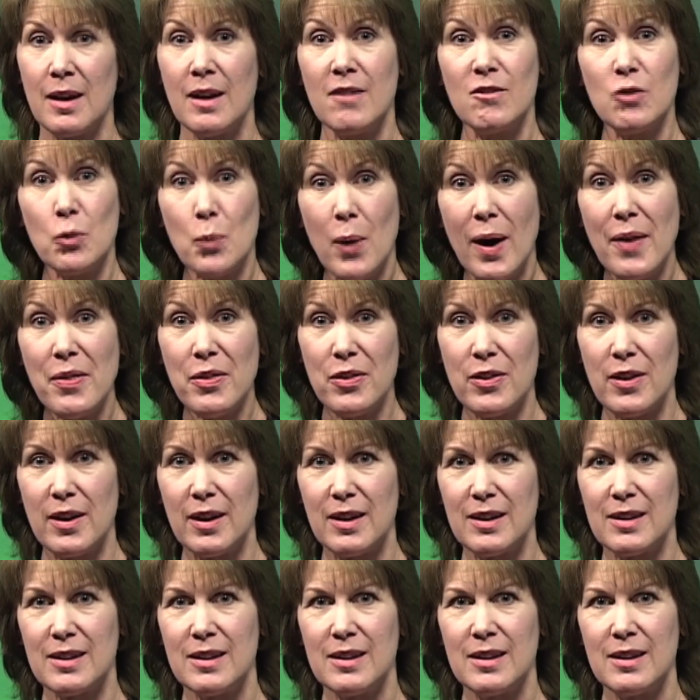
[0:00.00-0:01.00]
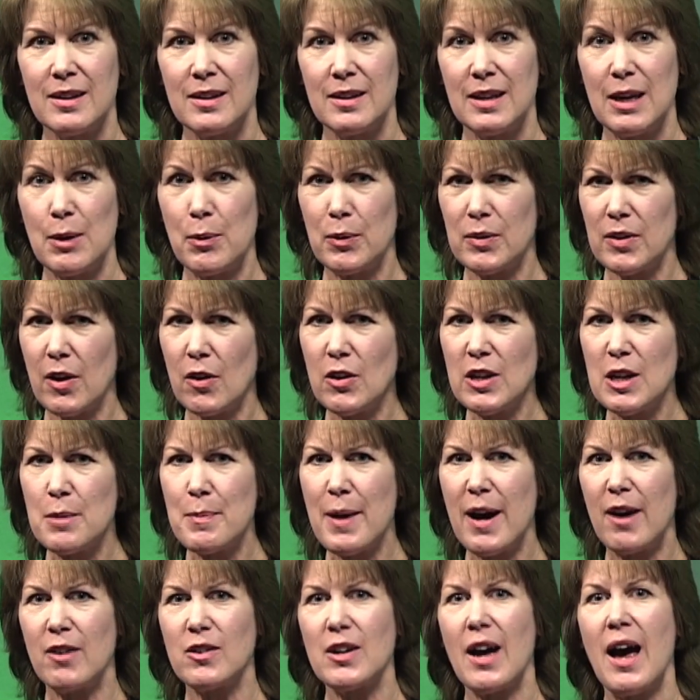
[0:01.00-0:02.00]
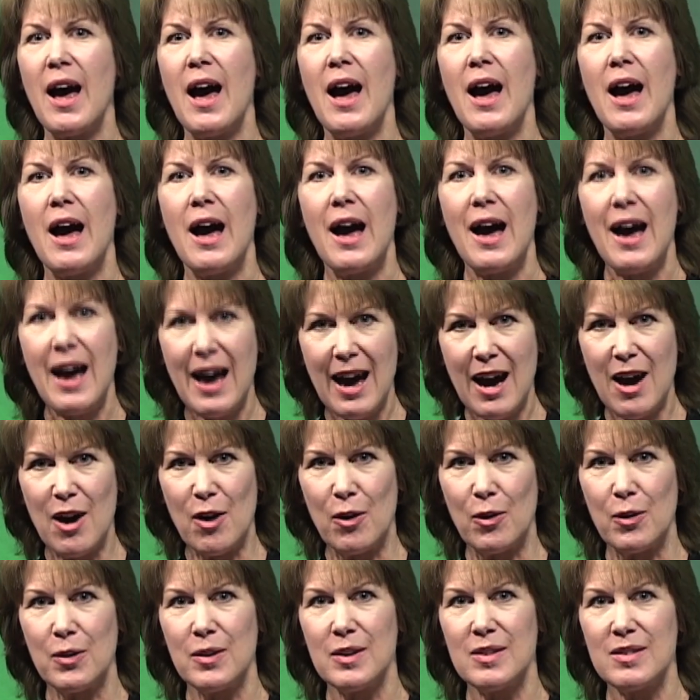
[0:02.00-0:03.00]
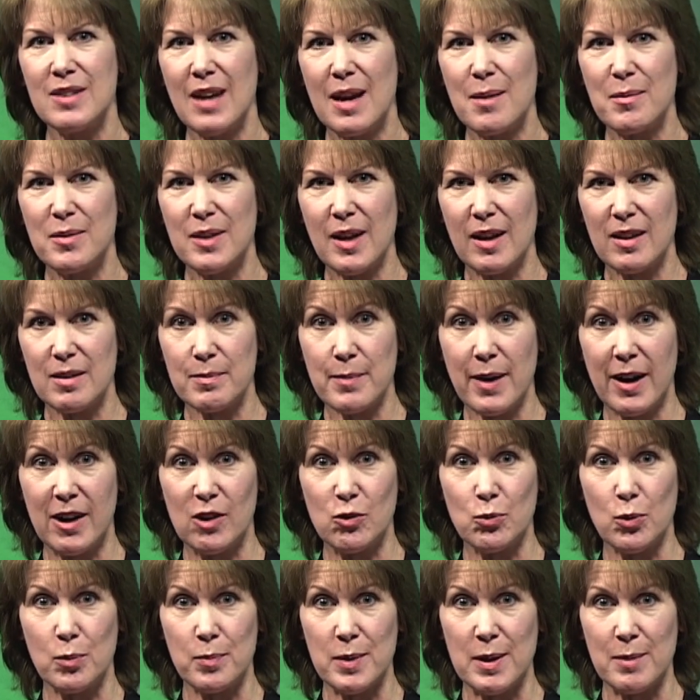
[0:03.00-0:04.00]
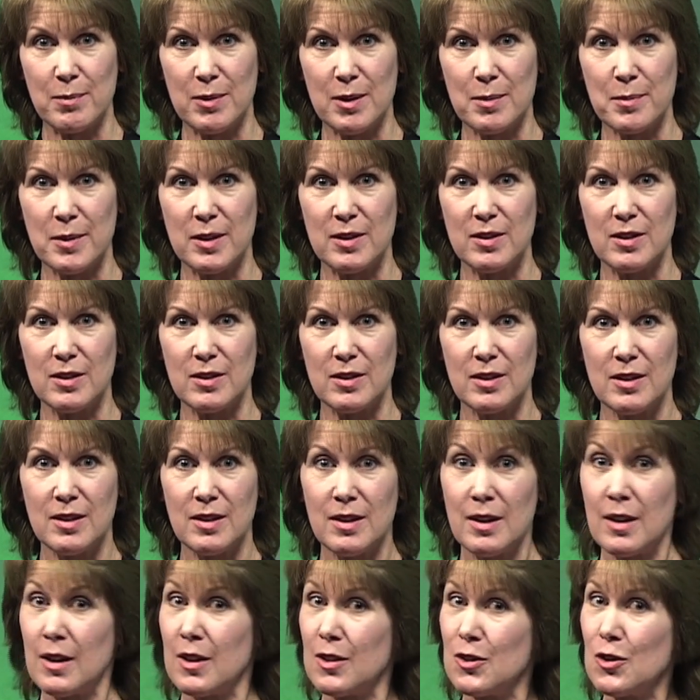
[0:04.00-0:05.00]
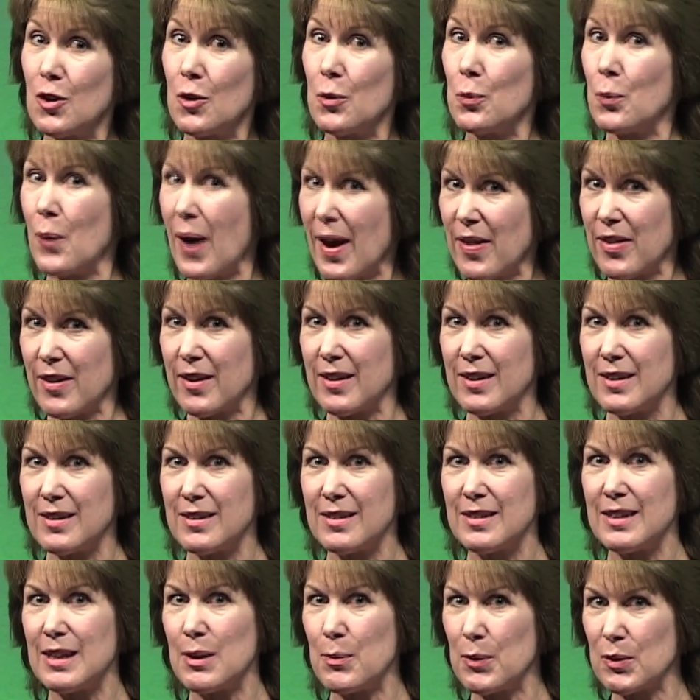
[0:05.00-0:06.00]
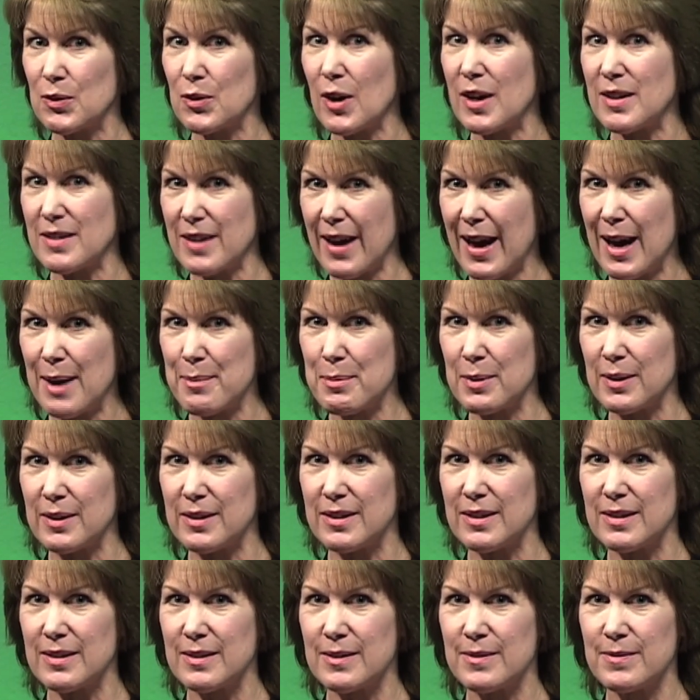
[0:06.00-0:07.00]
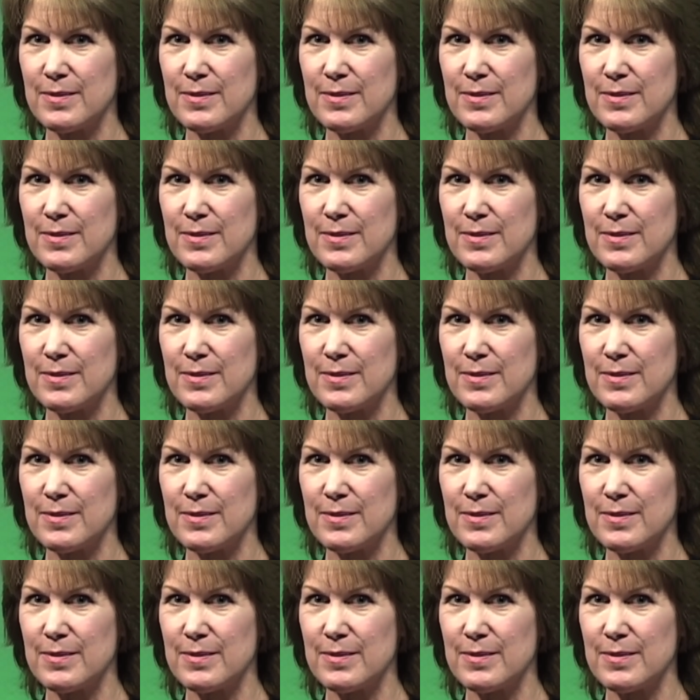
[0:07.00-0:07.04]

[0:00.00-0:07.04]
For one thing, it was only about how same-sex marriage would be implemented, not whether it was going to happen.